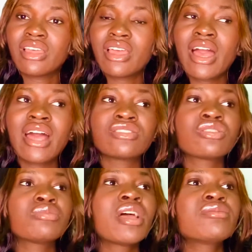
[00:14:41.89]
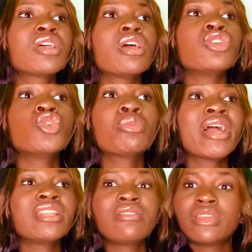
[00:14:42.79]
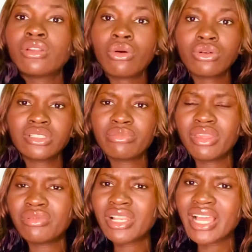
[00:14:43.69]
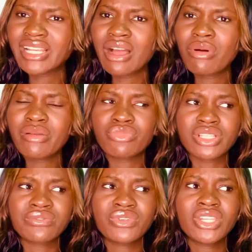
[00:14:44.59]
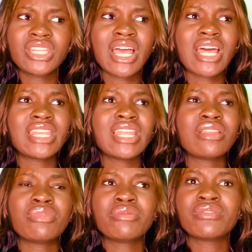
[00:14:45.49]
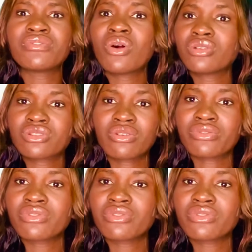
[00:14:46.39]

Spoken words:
And sometimes you might even hold the baby like that while breastfeeding, and then the baby falls off.